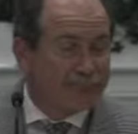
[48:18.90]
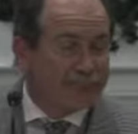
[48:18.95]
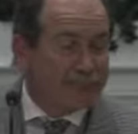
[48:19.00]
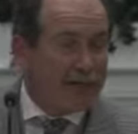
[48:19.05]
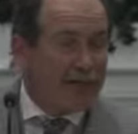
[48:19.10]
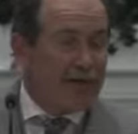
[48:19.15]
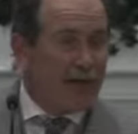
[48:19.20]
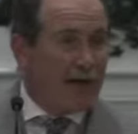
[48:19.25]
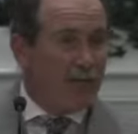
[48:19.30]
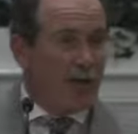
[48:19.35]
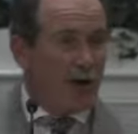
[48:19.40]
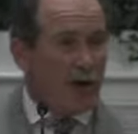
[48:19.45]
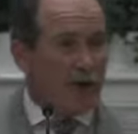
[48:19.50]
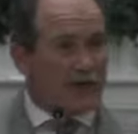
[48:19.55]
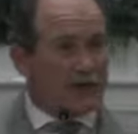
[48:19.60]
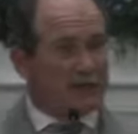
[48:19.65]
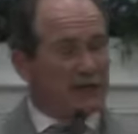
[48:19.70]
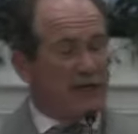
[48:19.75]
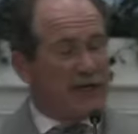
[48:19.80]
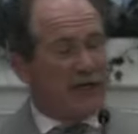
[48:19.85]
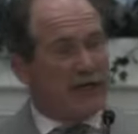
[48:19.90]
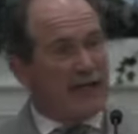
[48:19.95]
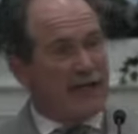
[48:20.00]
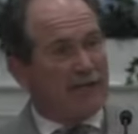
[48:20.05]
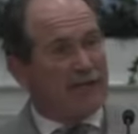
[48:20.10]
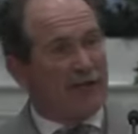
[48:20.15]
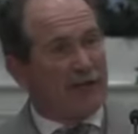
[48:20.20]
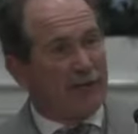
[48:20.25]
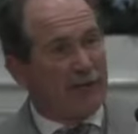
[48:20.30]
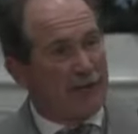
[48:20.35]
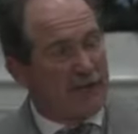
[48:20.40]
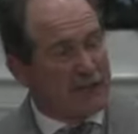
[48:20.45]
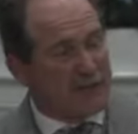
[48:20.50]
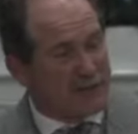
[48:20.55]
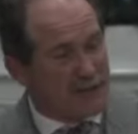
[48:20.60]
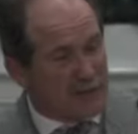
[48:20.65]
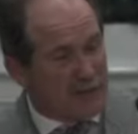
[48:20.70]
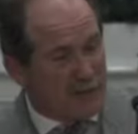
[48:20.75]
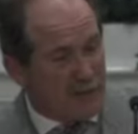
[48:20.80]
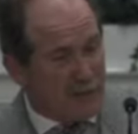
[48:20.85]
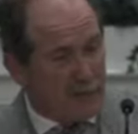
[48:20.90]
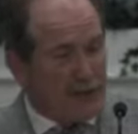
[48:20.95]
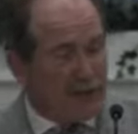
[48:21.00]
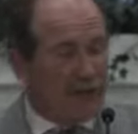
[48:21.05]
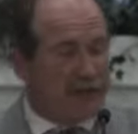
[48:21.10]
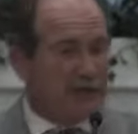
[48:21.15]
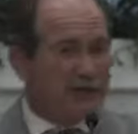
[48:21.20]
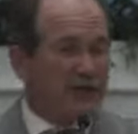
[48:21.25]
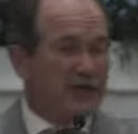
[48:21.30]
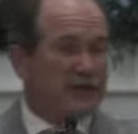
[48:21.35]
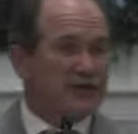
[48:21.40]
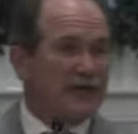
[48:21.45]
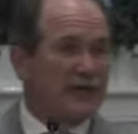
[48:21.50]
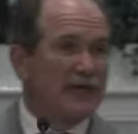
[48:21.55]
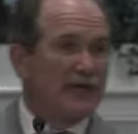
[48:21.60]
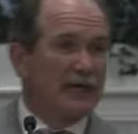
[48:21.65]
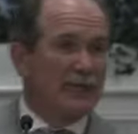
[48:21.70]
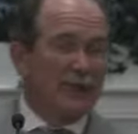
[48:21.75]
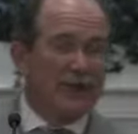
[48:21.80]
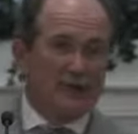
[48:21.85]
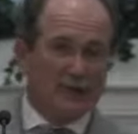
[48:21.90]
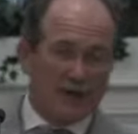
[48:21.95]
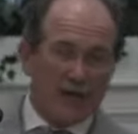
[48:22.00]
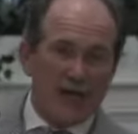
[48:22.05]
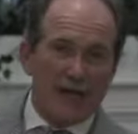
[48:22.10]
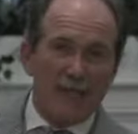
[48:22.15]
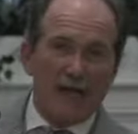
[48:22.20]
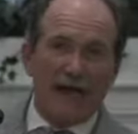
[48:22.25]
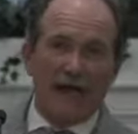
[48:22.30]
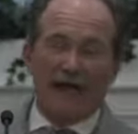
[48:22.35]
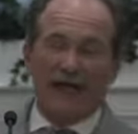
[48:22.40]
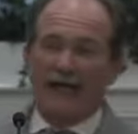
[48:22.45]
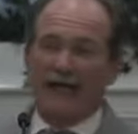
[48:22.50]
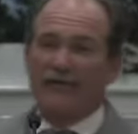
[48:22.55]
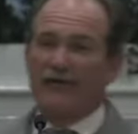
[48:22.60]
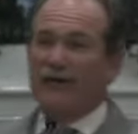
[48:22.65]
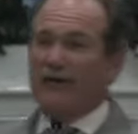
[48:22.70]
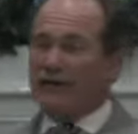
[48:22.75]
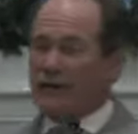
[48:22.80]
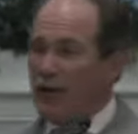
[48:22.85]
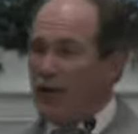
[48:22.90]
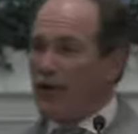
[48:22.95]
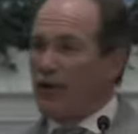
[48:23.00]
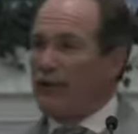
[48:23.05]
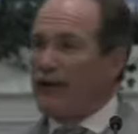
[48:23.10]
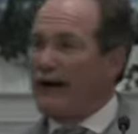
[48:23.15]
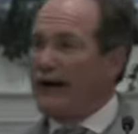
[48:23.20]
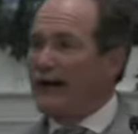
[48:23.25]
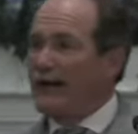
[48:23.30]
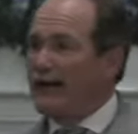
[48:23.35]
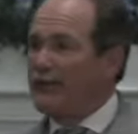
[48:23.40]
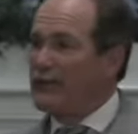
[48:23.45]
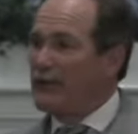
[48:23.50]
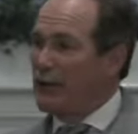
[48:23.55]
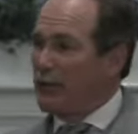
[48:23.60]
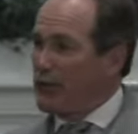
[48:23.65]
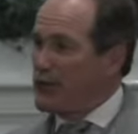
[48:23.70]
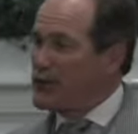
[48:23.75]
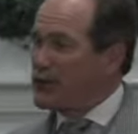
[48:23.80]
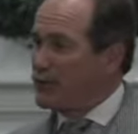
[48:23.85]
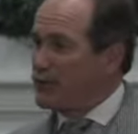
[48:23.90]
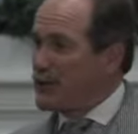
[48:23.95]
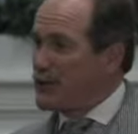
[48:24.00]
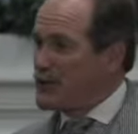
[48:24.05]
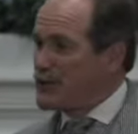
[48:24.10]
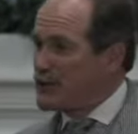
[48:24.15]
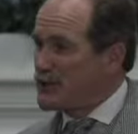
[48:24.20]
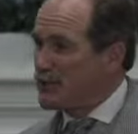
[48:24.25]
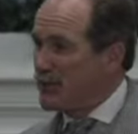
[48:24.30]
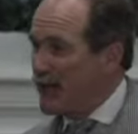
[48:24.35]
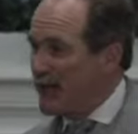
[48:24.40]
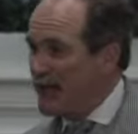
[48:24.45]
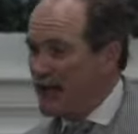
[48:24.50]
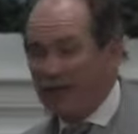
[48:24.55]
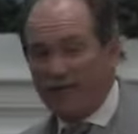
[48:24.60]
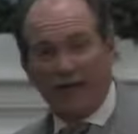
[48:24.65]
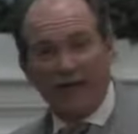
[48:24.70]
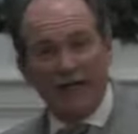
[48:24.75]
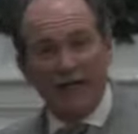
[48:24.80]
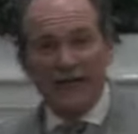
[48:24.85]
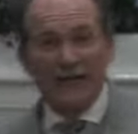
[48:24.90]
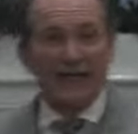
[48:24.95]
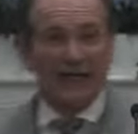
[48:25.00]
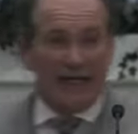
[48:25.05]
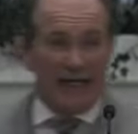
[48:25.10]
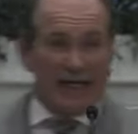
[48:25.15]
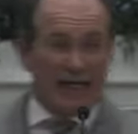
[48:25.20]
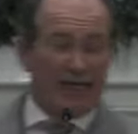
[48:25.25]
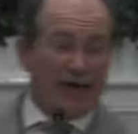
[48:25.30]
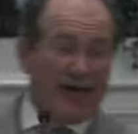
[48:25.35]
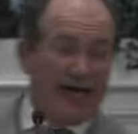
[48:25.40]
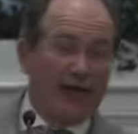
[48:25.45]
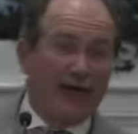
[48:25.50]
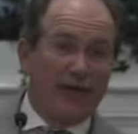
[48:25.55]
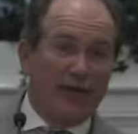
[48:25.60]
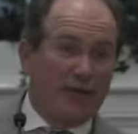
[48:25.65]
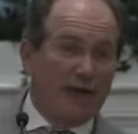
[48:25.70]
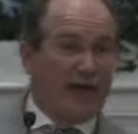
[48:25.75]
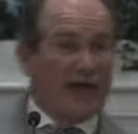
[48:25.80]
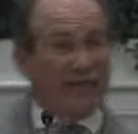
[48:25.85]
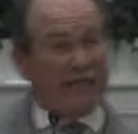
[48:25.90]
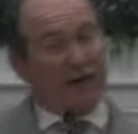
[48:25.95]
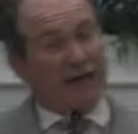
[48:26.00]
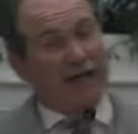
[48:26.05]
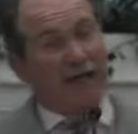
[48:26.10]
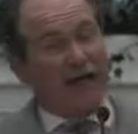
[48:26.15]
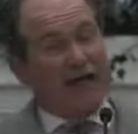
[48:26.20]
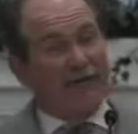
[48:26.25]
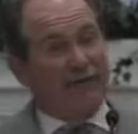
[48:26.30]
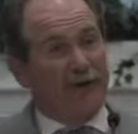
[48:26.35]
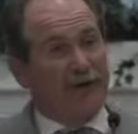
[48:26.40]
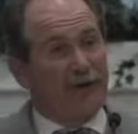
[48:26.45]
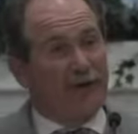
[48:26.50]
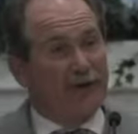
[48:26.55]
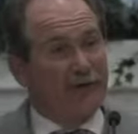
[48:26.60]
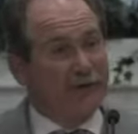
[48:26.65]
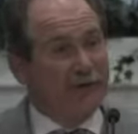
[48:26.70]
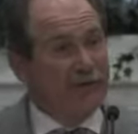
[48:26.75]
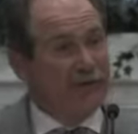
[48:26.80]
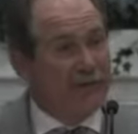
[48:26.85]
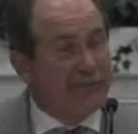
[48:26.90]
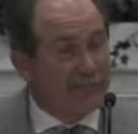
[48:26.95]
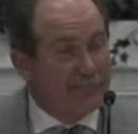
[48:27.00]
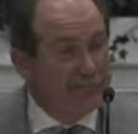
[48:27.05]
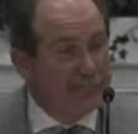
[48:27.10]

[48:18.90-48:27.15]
Man, I'm already seated in heavenly places. And when we get to church, we sing about heaven and talk about heaven. The preacher preaches about heaven. And every now and then we have a little heaven on earth.